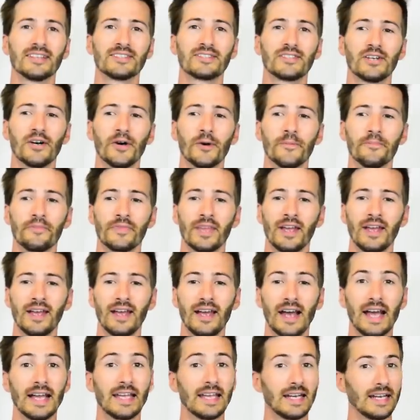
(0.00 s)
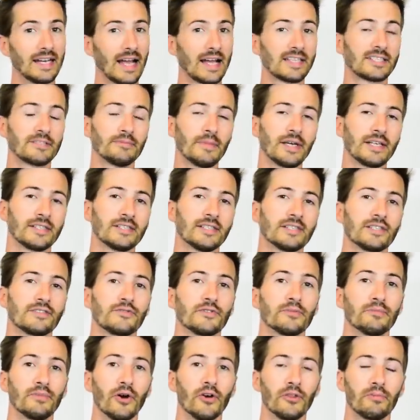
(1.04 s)
So again, it has to make sense
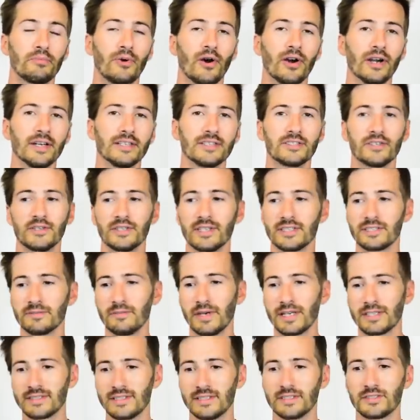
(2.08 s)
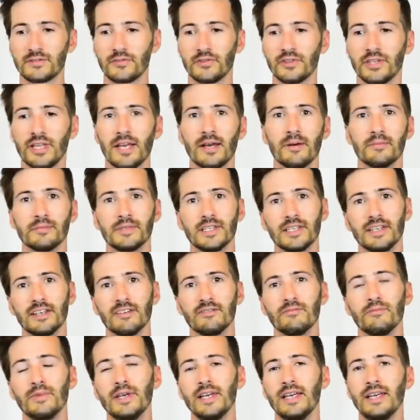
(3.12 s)
for both parties. So it doesn't make sense for them to
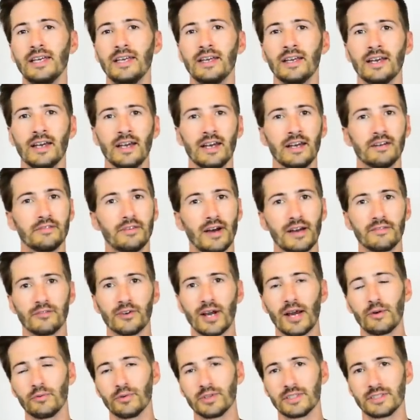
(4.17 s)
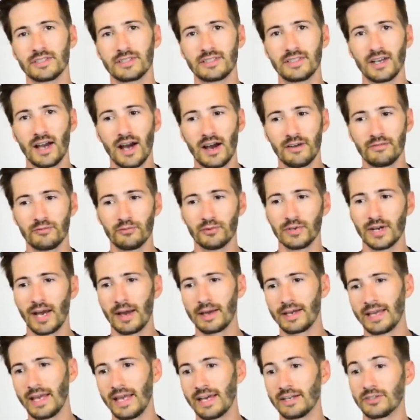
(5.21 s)
give me $5,000 worth of stuff when
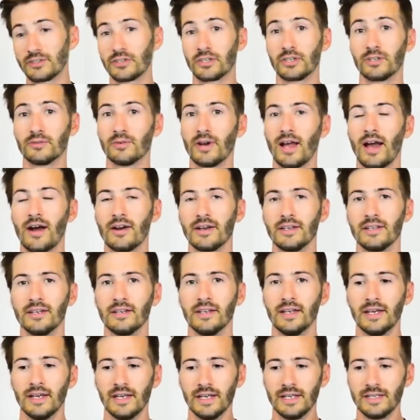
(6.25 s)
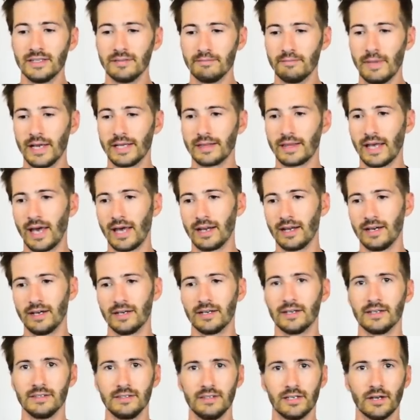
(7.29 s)
I can't turn around and make
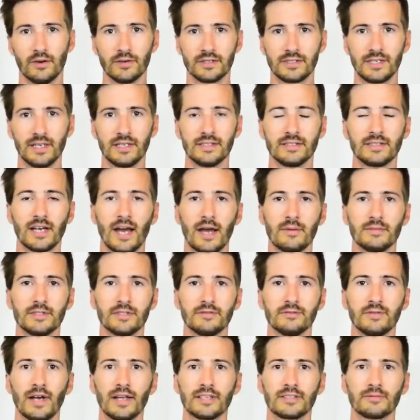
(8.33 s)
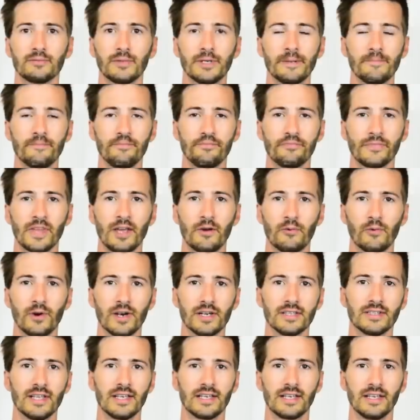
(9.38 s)
that you know, a 10 times investment,
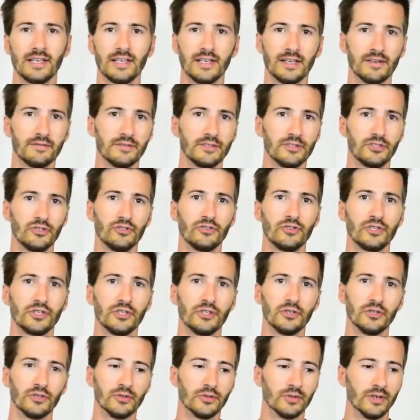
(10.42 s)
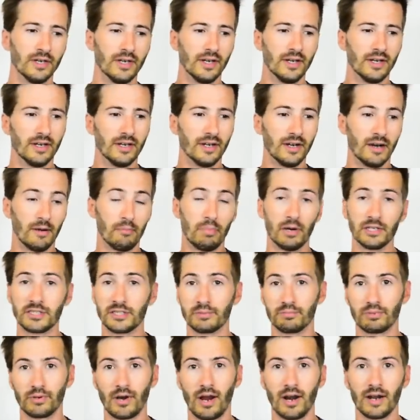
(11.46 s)
where they can give Injuku a bunch
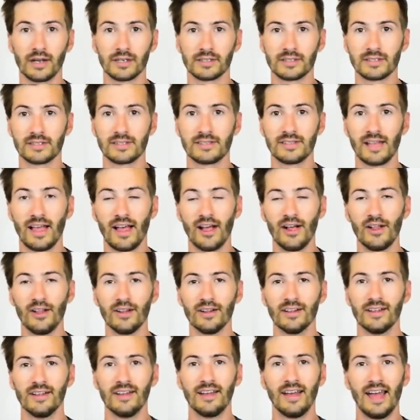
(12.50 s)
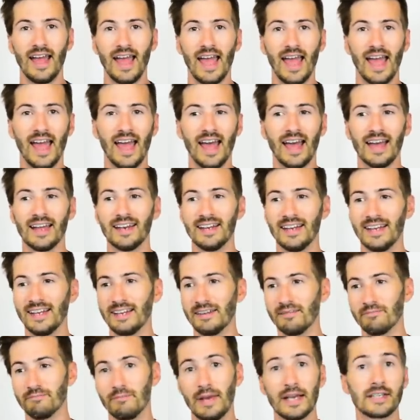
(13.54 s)
of product to sell, and
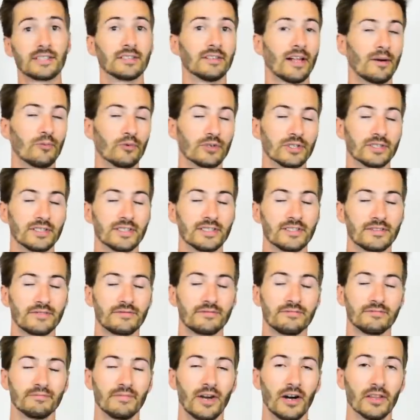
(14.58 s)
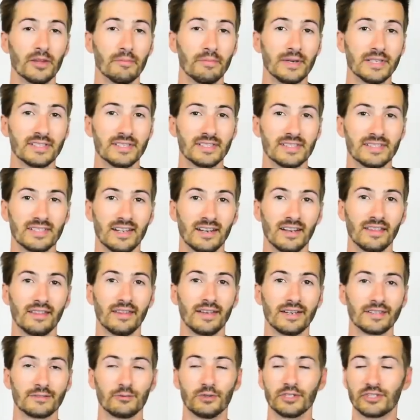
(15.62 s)
it makes a lot more sense on the business end of
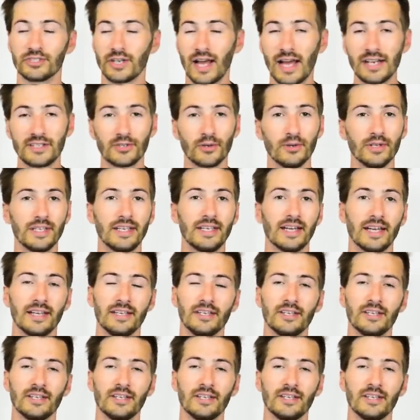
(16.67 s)
things, which I totally get.